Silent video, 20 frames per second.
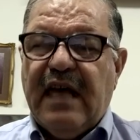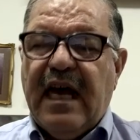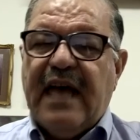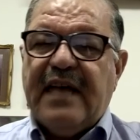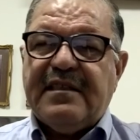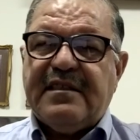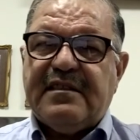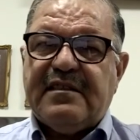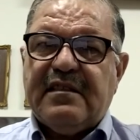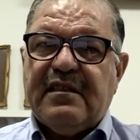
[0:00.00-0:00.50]

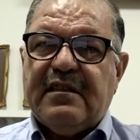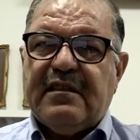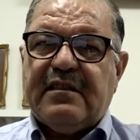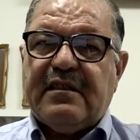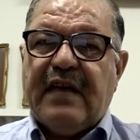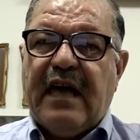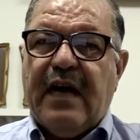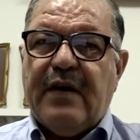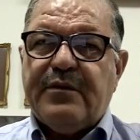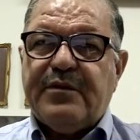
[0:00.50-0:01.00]
as
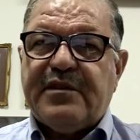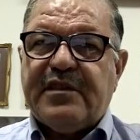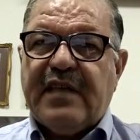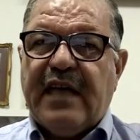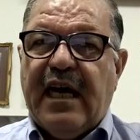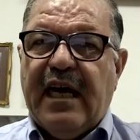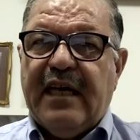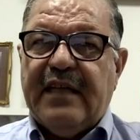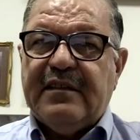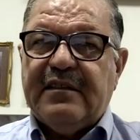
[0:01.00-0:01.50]
Krauss
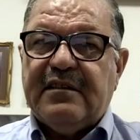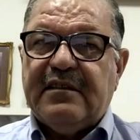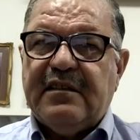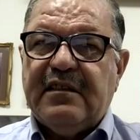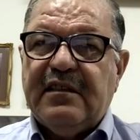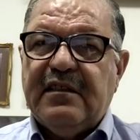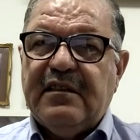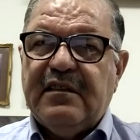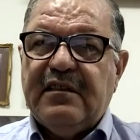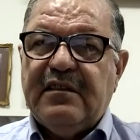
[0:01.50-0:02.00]
and
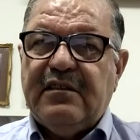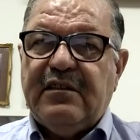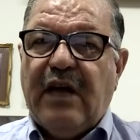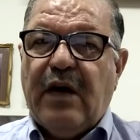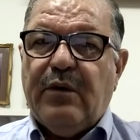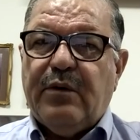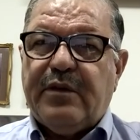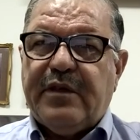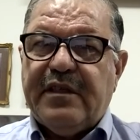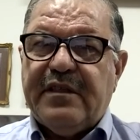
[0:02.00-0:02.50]

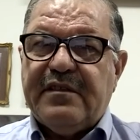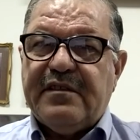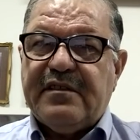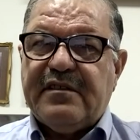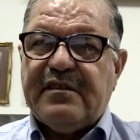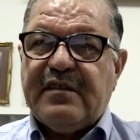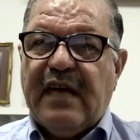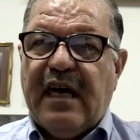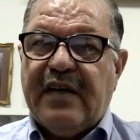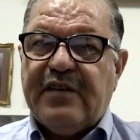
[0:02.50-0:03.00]

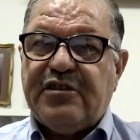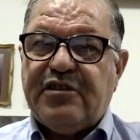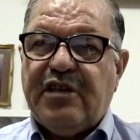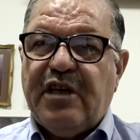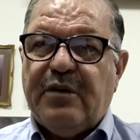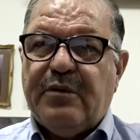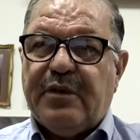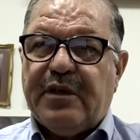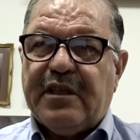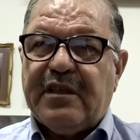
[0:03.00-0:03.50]
Dawkins are
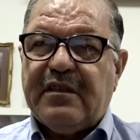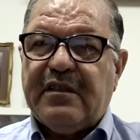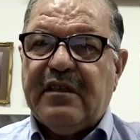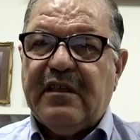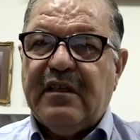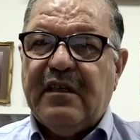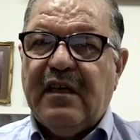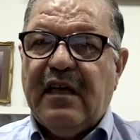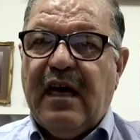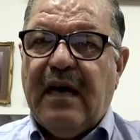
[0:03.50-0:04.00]
showing
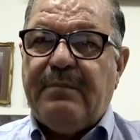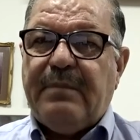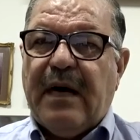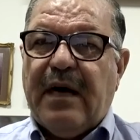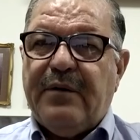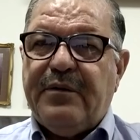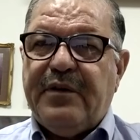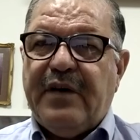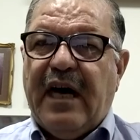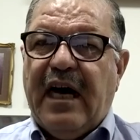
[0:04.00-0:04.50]

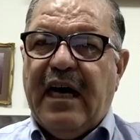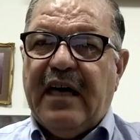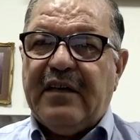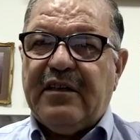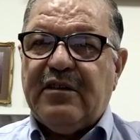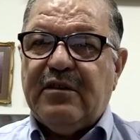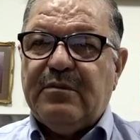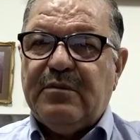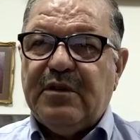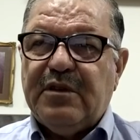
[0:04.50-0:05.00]
about the
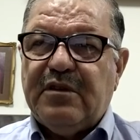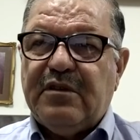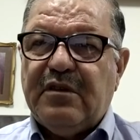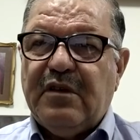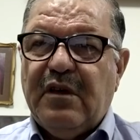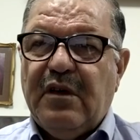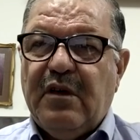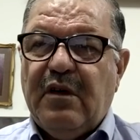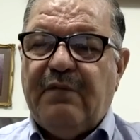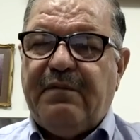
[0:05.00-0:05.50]
argument
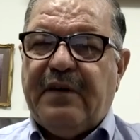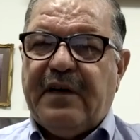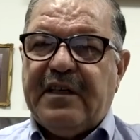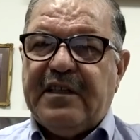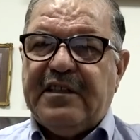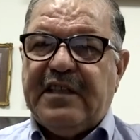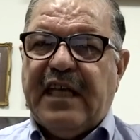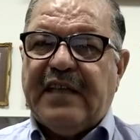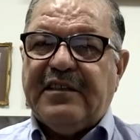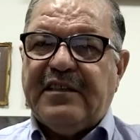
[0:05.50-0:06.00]
of a
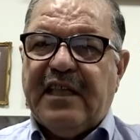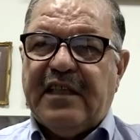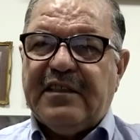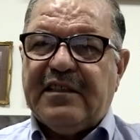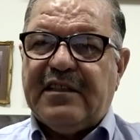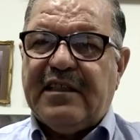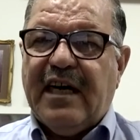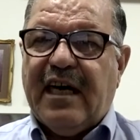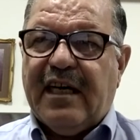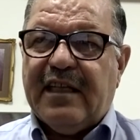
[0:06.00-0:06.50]

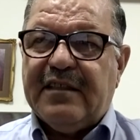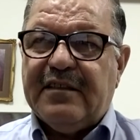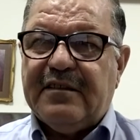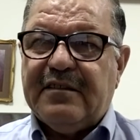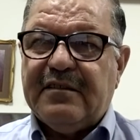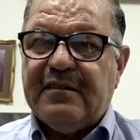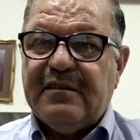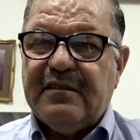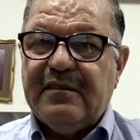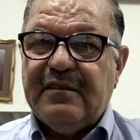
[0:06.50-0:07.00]
redundant God?
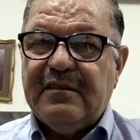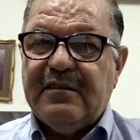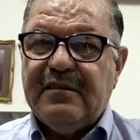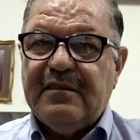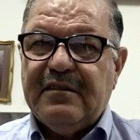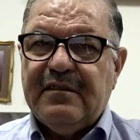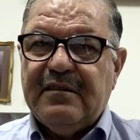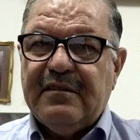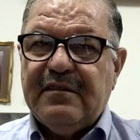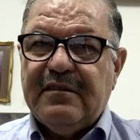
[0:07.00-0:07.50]

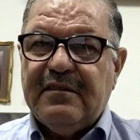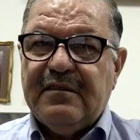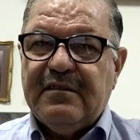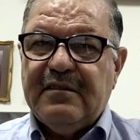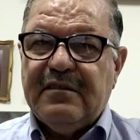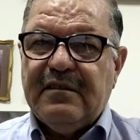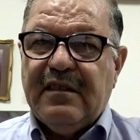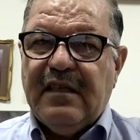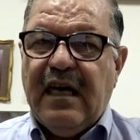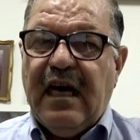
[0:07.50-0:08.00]

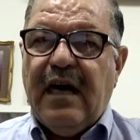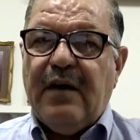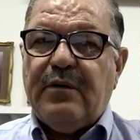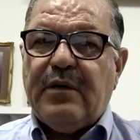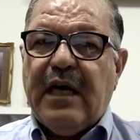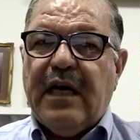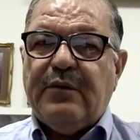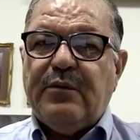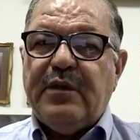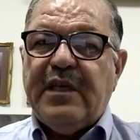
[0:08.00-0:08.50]
How
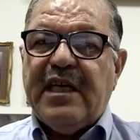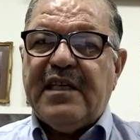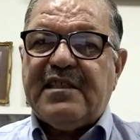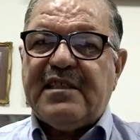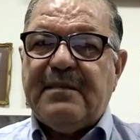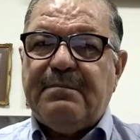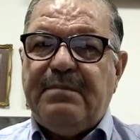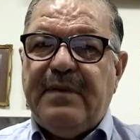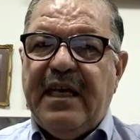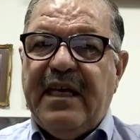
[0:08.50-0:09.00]
can we
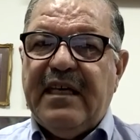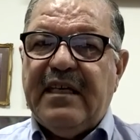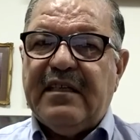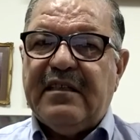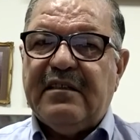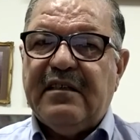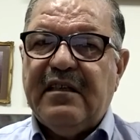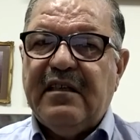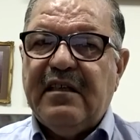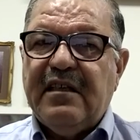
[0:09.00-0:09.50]

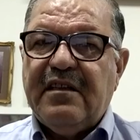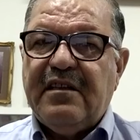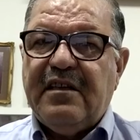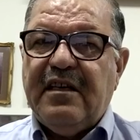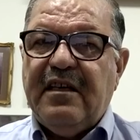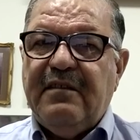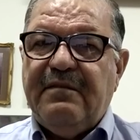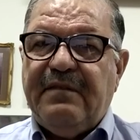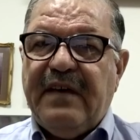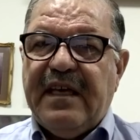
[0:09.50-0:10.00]
explain
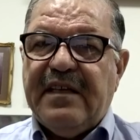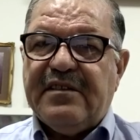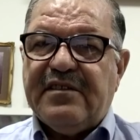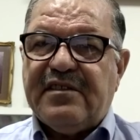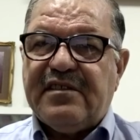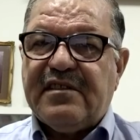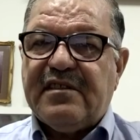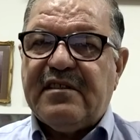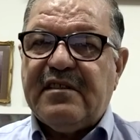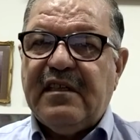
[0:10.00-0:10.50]
the
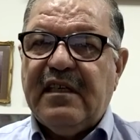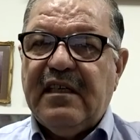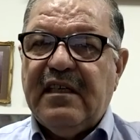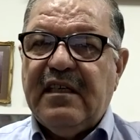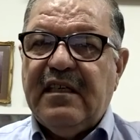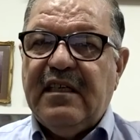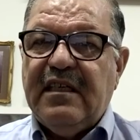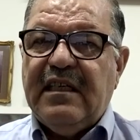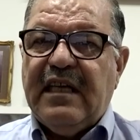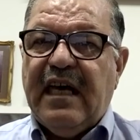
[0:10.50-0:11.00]
events
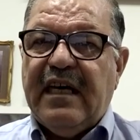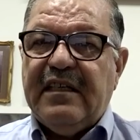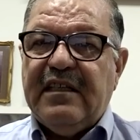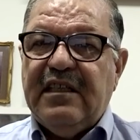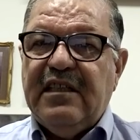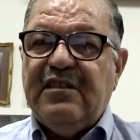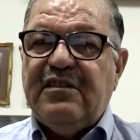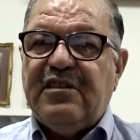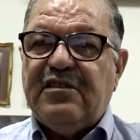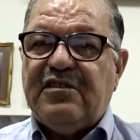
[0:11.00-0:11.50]
in an
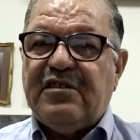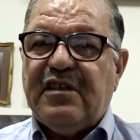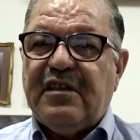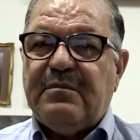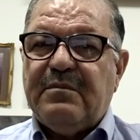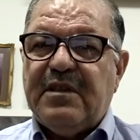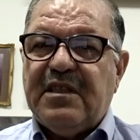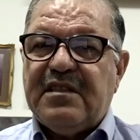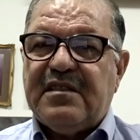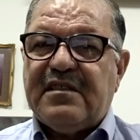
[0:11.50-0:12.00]

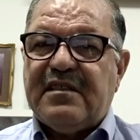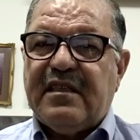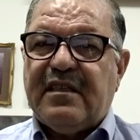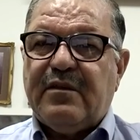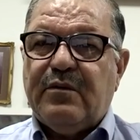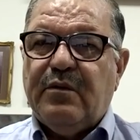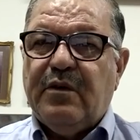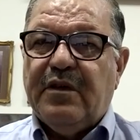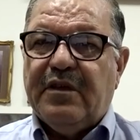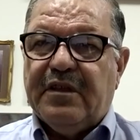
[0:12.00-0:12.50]

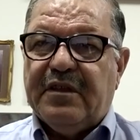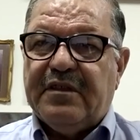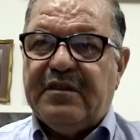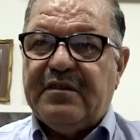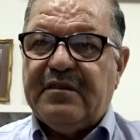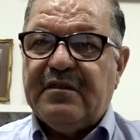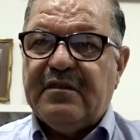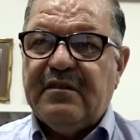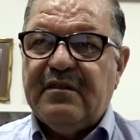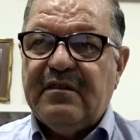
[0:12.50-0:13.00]
indeterministic
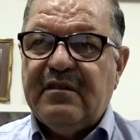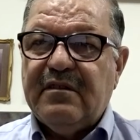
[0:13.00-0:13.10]
world?